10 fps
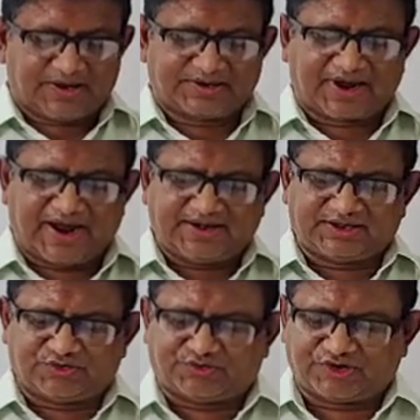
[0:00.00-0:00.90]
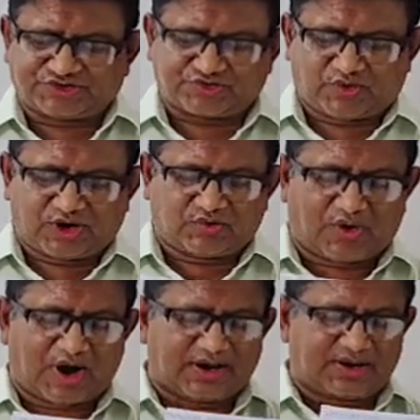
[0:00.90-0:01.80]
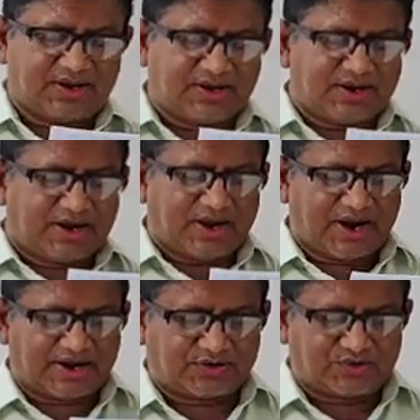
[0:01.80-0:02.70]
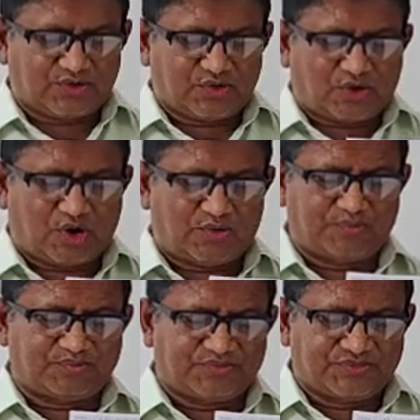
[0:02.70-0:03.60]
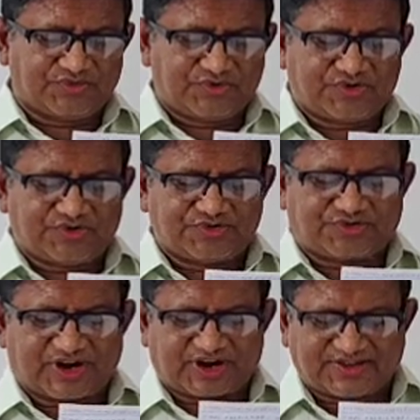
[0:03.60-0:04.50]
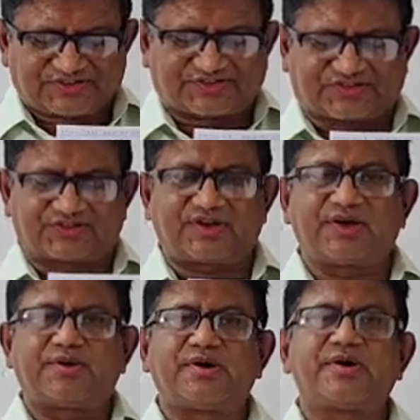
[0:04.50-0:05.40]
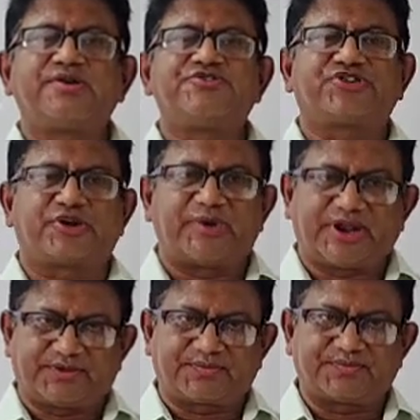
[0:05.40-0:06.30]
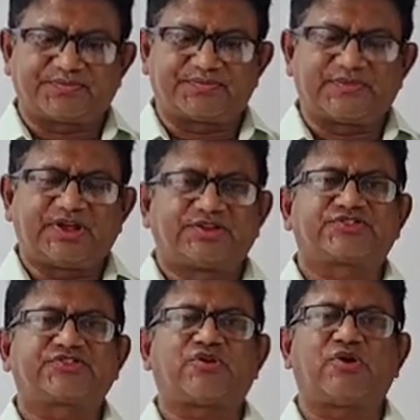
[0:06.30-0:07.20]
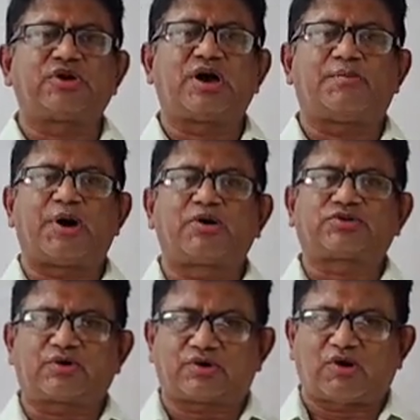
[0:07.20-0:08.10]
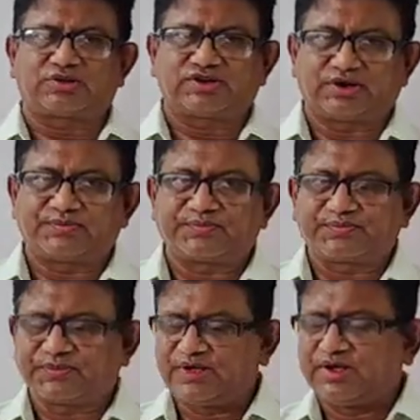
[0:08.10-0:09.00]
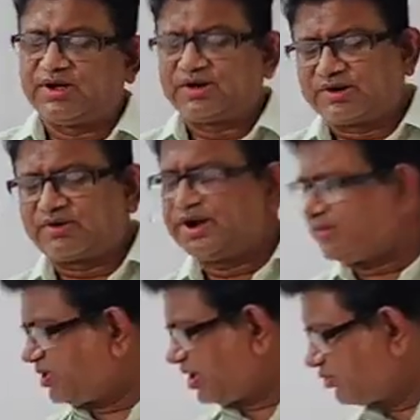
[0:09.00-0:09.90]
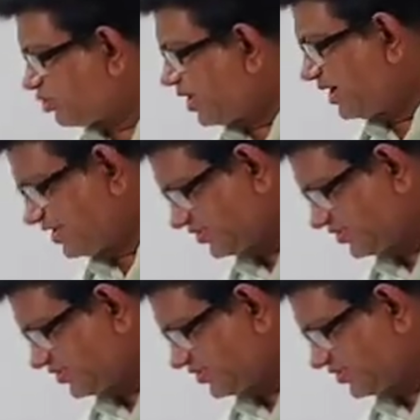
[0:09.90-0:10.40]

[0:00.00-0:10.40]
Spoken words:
He died in the First World War at Hohenzollern, Germany. This is all about our author. Now let me come to my